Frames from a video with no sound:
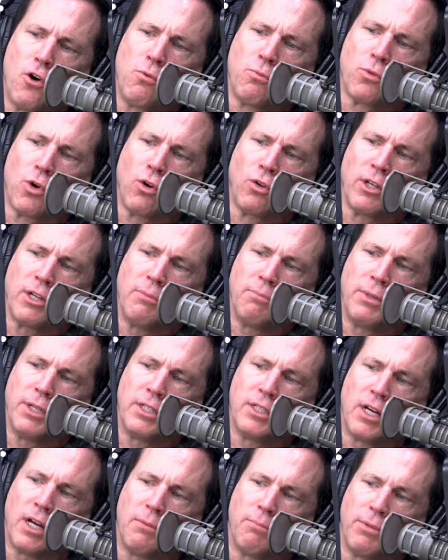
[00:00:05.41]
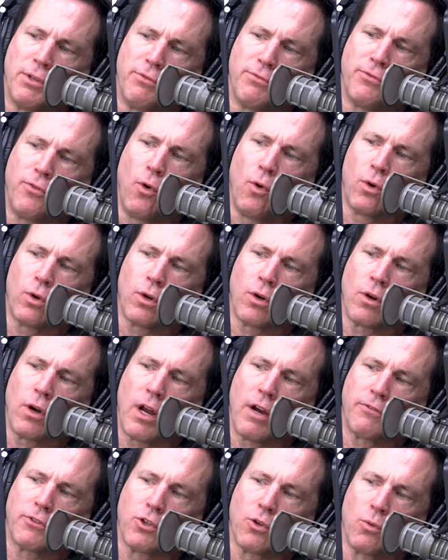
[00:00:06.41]
foam rolling be done before
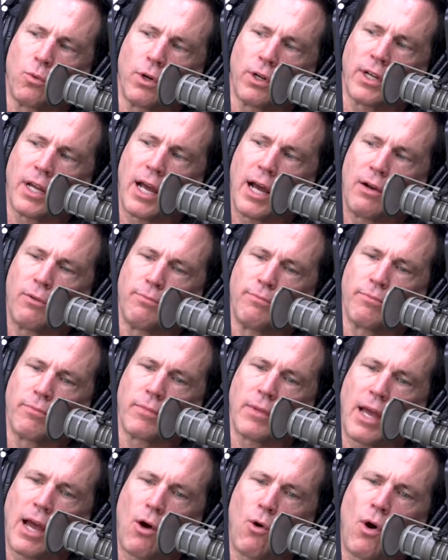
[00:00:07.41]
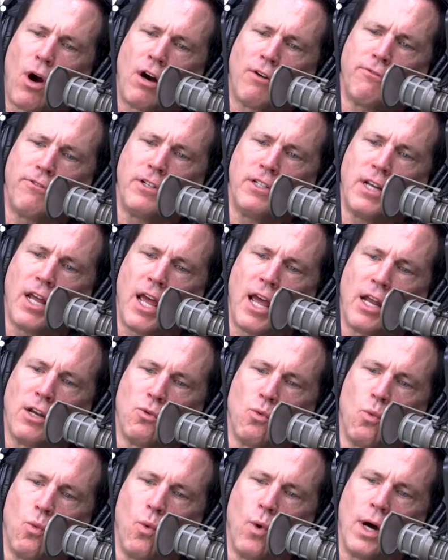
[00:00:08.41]
or after a workout? How often
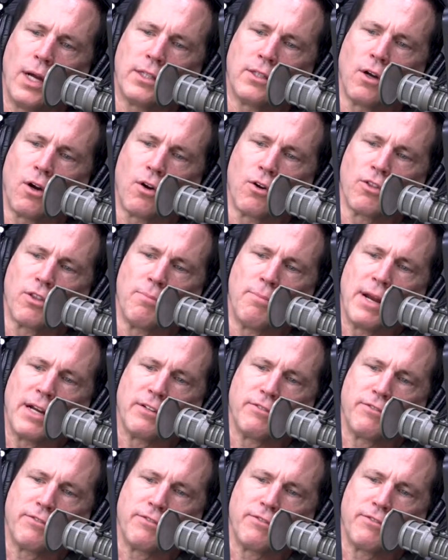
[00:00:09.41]
and what are the